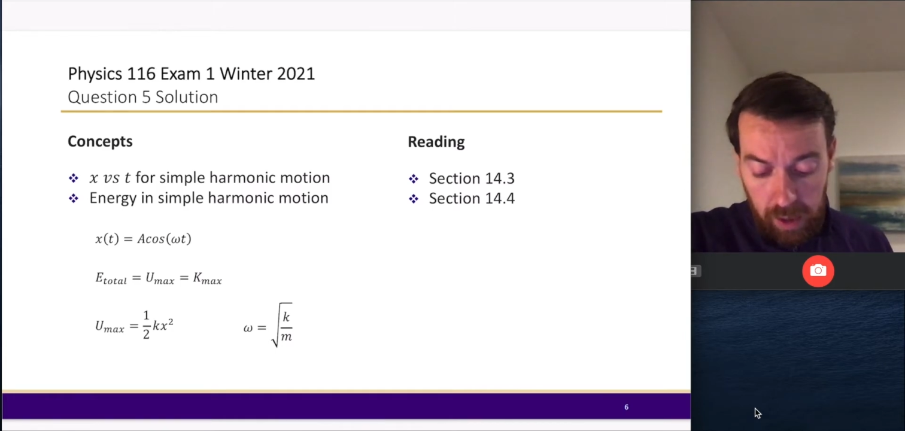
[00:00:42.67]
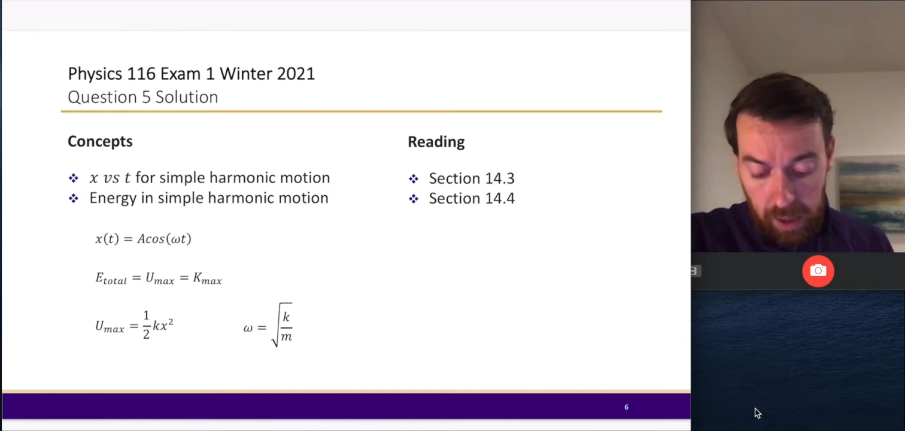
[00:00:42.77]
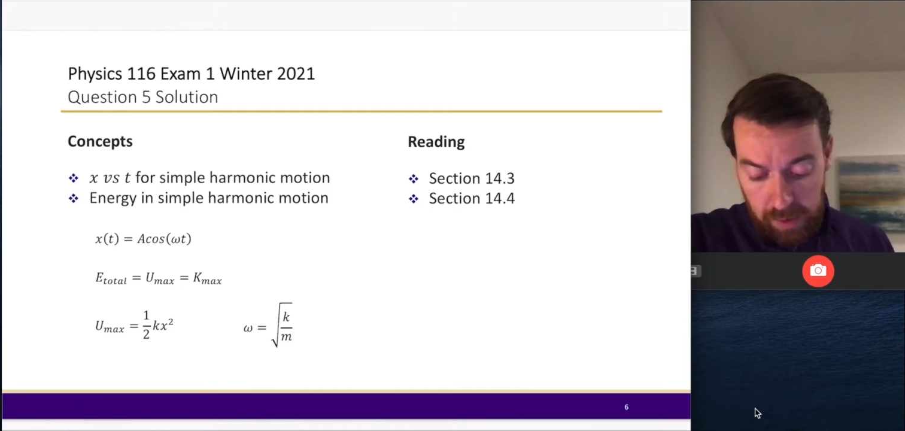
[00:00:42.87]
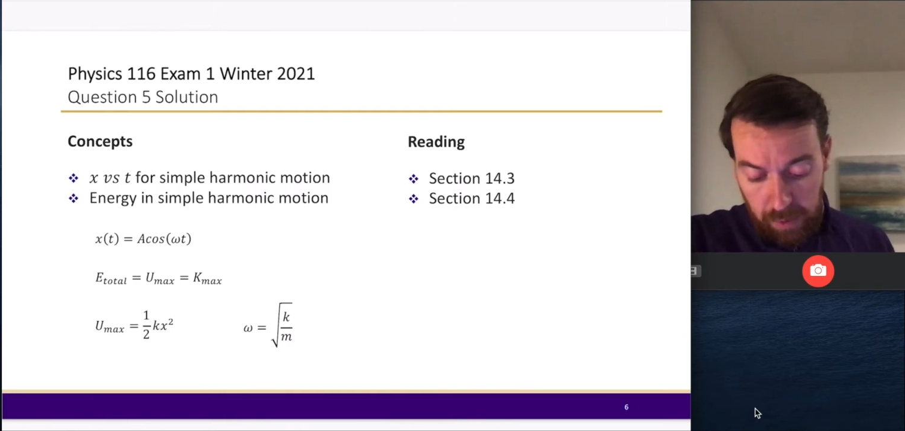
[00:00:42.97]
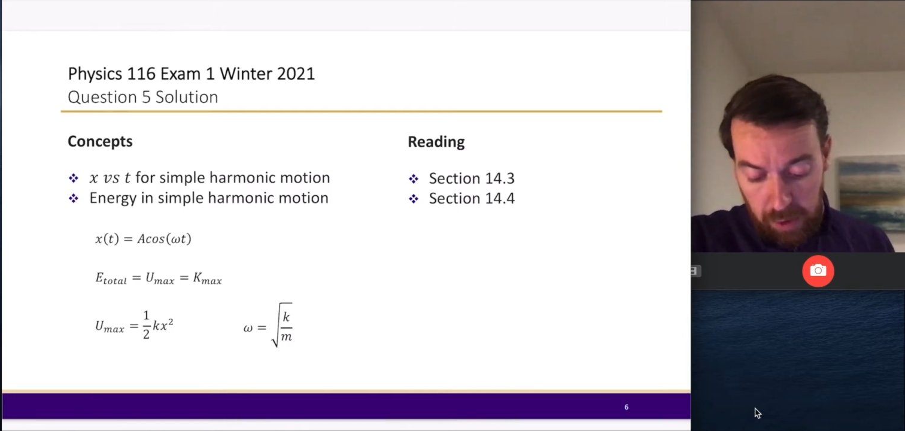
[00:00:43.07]

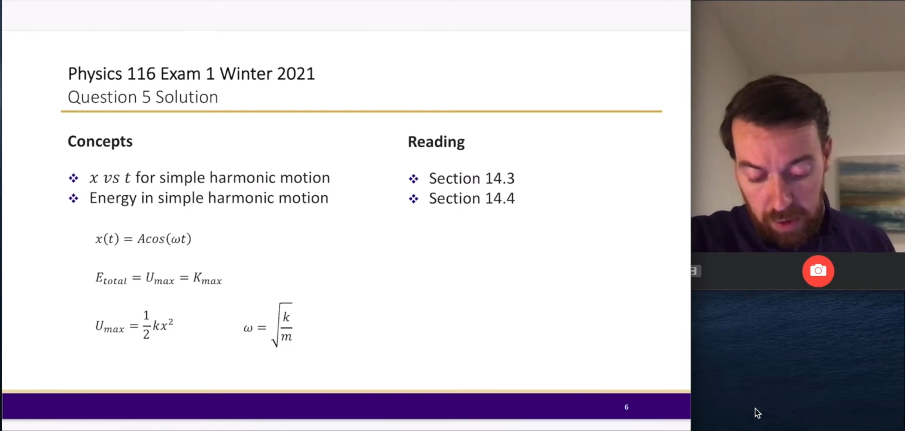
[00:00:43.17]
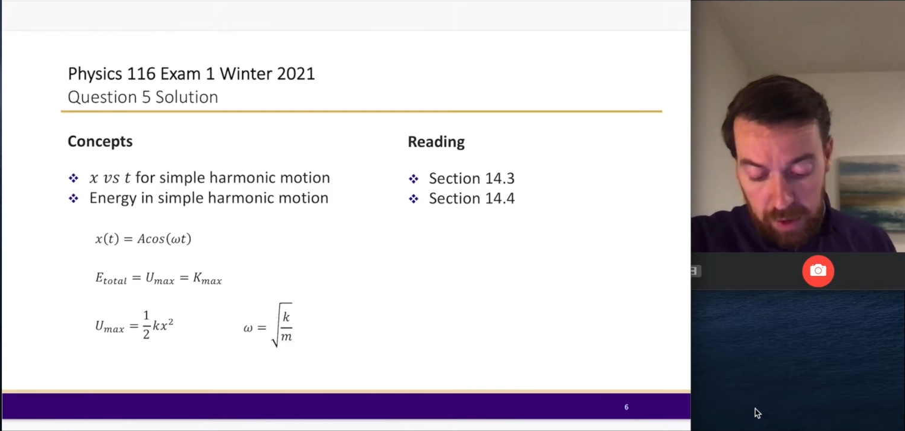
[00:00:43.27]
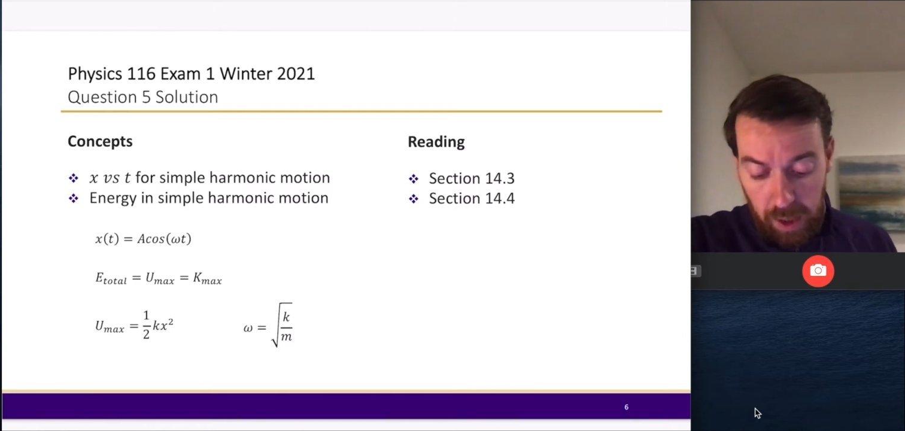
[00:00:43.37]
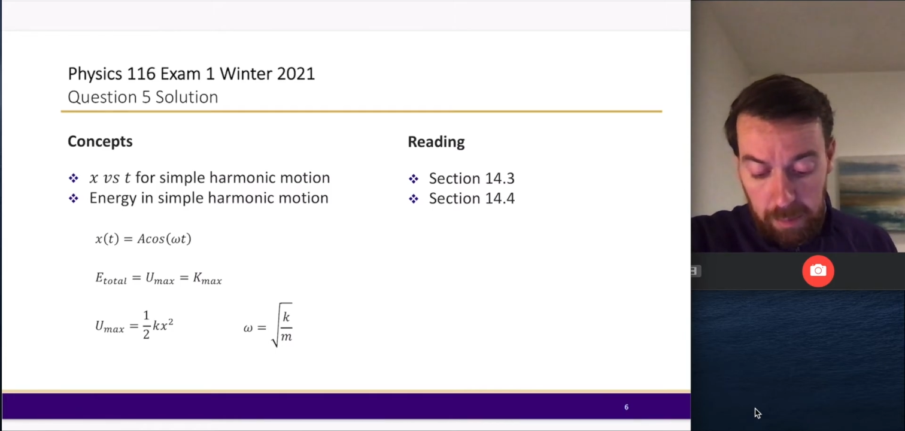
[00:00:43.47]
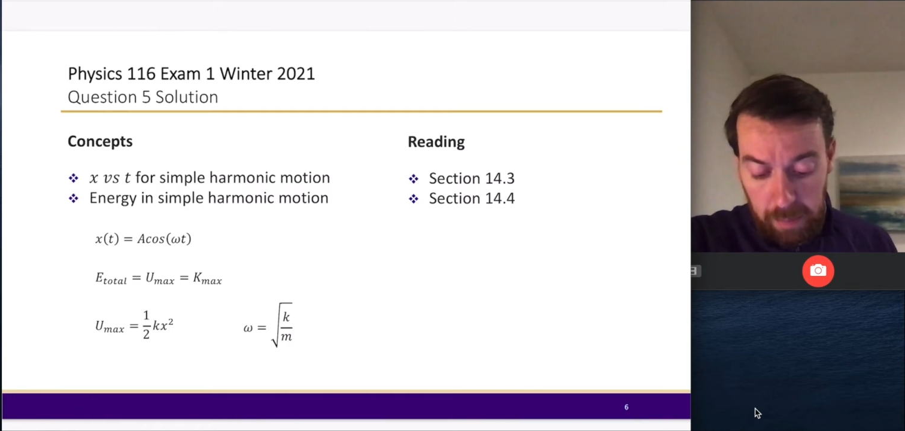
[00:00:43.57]
as a function of
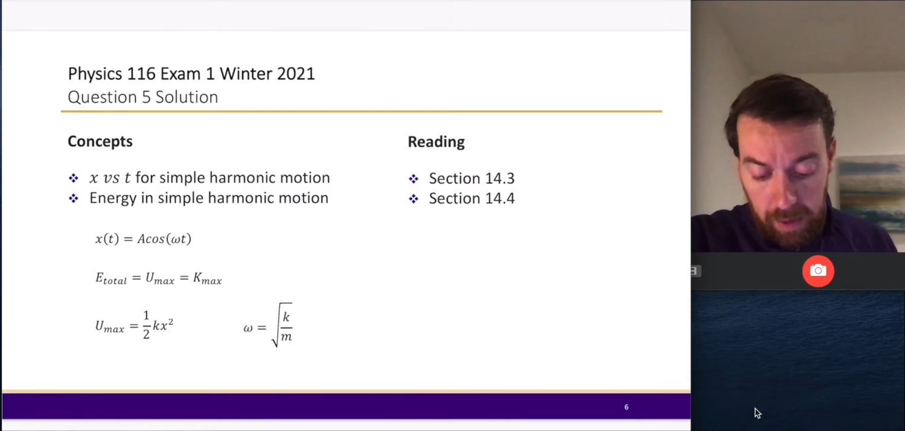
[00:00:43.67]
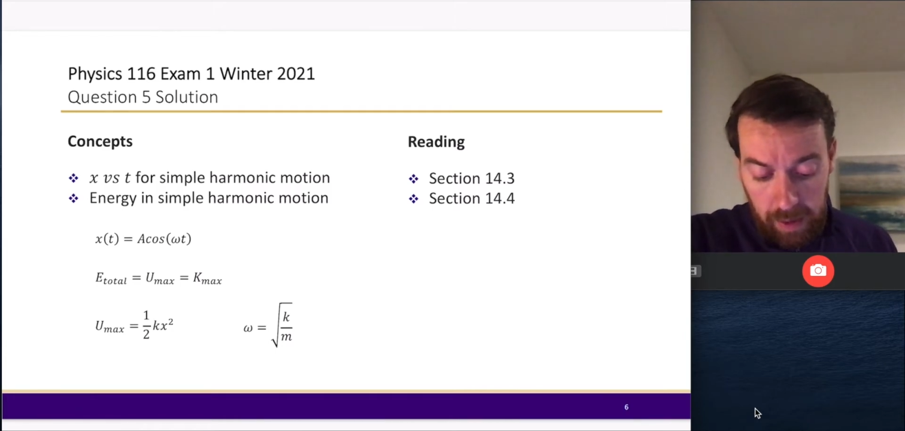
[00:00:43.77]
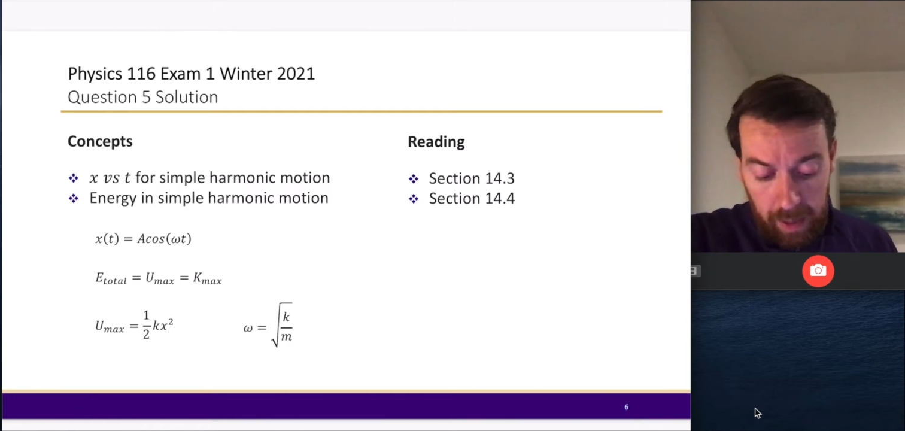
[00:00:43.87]
time.